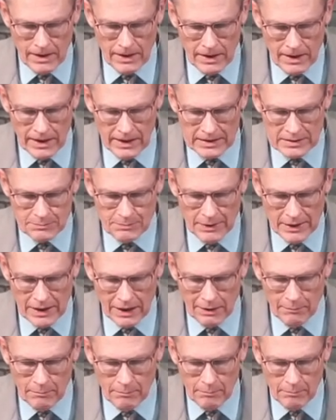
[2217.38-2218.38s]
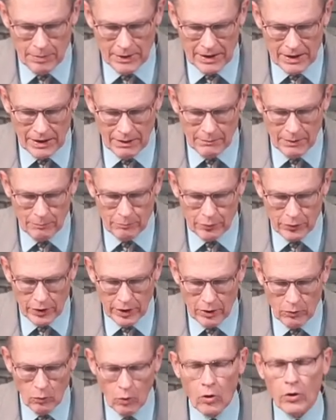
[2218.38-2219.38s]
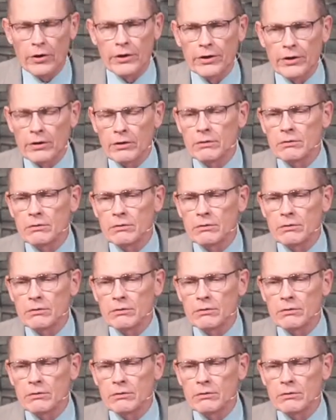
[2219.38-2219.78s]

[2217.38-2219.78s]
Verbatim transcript: is become, become a prayer warrior